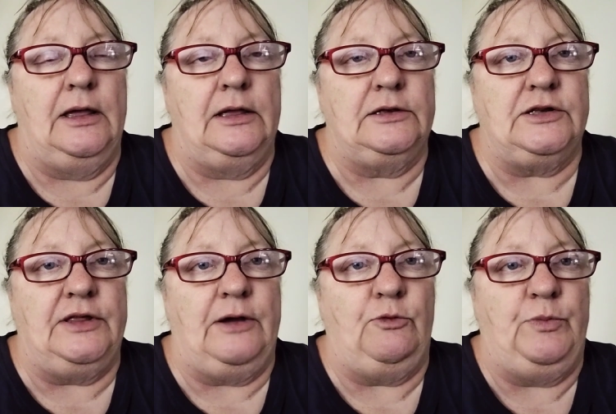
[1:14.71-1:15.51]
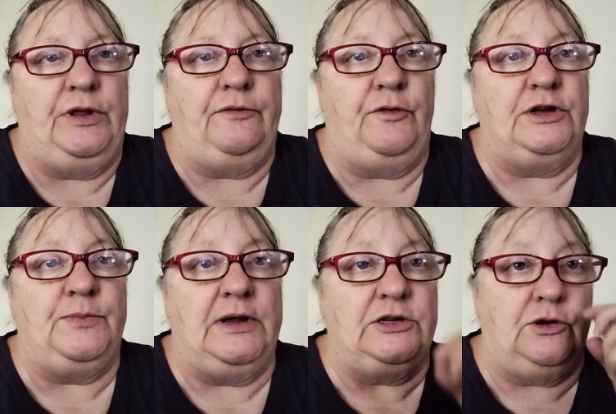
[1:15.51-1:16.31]
So that would be the first
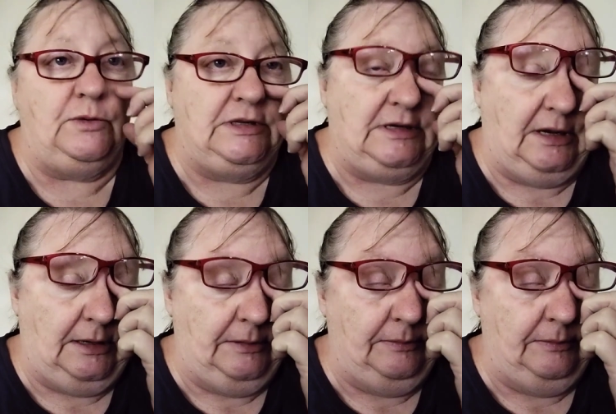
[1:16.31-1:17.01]
place I would start.